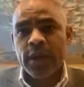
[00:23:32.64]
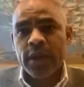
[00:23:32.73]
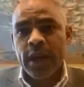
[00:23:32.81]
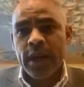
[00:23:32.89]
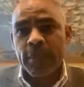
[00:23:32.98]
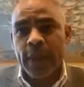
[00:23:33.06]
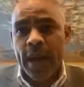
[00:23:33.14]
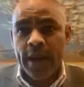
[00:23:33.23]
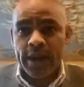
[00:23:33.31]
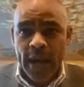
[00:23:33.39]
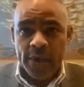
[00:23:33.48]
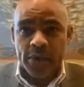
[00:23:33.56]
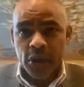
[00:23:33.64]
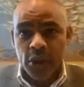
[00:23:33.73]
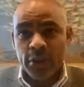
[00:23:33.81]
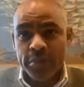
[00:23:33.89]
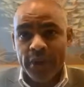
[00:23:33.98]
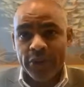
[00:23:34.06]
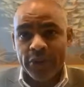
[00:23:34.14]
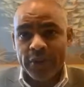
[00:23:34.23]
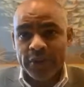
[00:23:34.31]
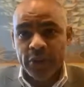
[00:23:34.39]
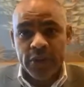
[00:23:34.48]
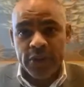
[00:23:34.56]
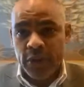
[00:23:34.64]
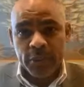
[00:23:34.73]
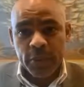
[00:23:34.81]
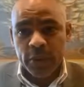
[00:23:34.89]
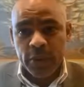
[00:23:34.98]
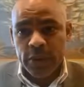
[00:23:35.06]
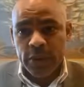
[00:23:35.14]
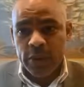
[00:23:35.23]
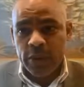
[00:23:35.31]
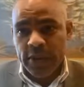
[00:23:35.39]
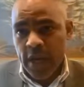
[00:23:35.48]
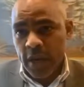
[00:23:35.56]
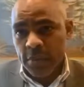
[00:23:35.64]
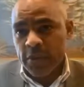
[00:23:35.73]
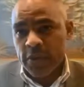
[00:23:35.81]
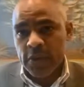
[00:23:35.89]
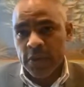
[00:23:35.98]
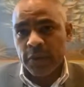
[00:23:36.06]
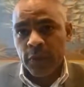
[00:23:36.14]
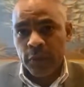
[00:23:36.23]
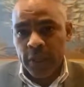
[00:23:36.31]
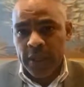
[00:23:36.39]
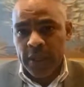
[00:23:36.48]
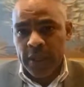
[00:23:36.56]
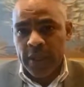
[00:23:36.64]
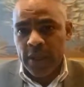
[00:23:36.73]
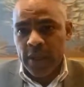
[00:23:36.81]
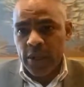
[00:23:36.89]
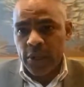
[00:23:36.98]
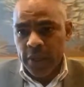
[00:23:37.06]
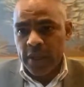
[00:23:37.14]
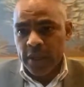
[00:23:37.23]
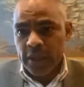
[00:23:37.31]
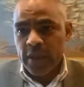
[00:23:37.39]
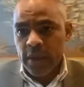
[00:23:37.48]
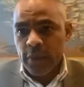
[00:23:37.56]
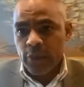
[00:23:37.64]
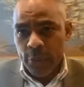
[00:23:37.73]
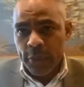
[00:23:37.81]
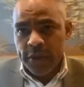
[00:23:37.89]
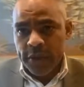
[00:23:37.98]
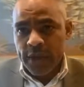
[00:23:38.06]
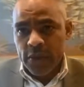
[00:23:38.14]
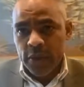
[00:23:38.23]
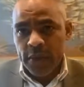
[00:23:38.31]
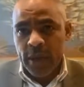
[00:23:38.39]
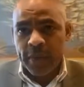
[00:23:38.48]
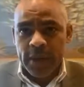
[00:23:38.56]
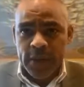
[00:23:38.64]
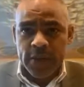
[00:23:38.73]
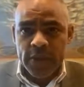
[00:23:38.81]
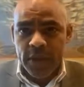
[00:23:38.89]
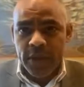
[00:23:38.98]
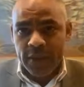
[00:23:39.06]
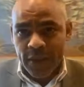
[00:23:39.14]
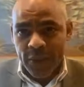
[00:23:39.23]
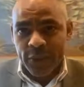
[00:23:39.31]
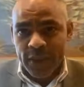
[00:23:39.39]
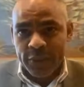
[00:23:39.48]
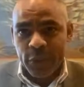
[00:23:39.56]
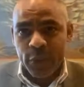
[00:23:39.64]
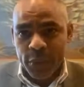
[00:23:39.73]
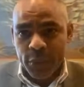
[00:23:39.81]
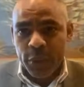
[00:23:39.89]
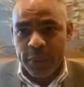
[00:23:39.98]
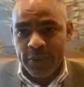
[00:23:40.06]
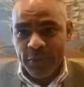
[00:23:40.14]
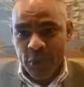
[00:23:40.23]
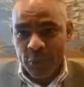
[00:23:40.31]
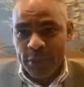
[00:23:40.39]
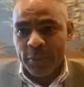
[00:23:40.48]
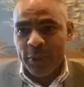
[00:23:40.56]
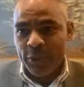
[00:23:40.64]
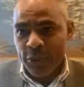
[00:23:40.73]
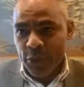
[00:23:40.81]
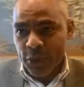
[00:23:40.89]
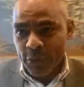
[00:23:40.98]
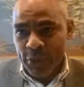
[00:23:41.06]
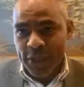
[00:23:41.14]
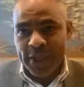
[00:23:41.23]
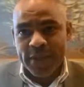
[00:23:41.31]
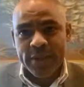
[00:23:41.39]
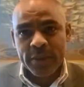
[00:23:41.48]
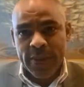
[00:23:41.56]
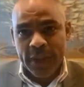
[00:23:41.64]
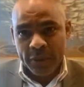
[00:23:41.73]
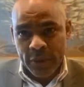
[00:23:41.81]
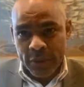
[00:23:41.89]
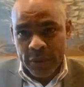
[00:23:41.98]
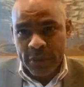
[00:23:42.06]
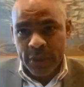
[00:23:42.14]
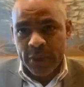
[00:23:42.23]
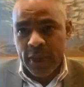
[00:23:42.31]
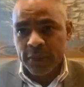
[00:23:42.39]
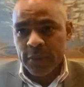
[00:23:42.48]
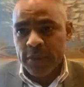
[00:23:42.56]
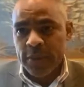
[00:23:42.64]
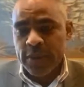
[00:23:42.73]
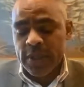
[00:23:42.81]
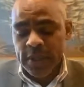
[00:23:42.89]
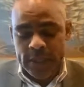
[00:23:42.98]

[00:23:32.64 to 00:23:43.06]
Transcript: um, and housing accommodation, for example, on, on our tower blocks and so forth. We need, we need proper data on that because at the local level, we work with real people in real communities and we have to rebuild afterwards.